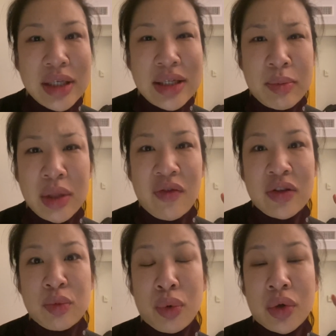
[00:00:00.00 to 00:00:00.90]
I believe
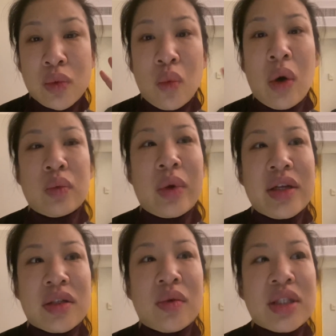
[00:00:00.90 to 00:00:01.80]
it's porous one way.
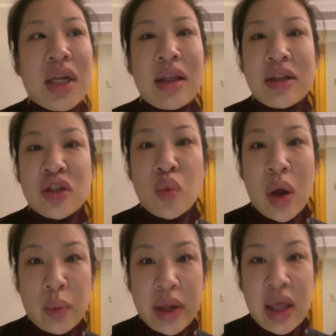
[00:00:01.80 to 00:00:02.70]
So it's like that
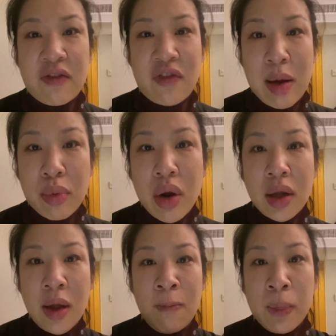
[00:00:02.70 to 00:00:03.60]
sweat wicking fabric
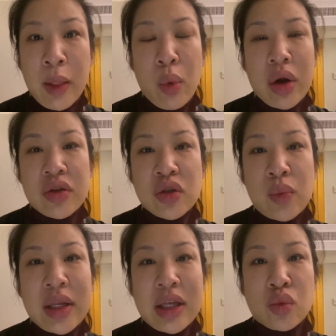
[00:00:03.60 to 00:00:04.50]
where the
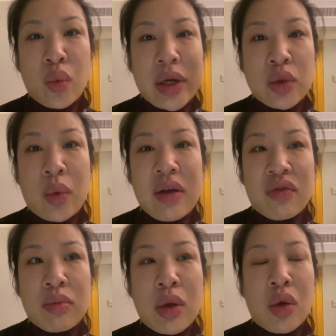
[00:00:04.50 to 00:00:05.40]
sweat gets wicked away
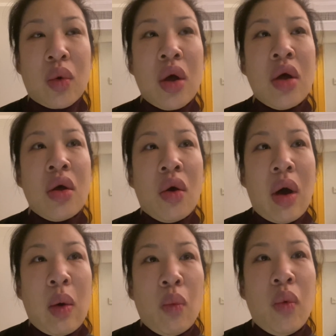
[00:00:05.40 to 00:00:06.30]
from you.
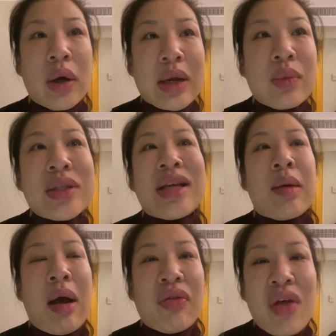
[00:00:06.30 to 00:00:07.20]
What I would say
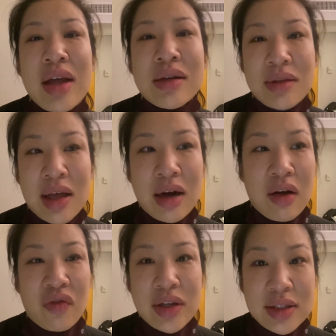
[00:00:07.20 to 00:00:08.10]
about that is that
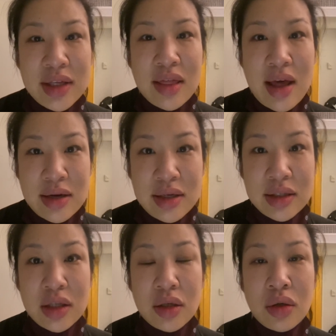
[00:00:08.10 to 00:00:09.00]
obviously that doesn't,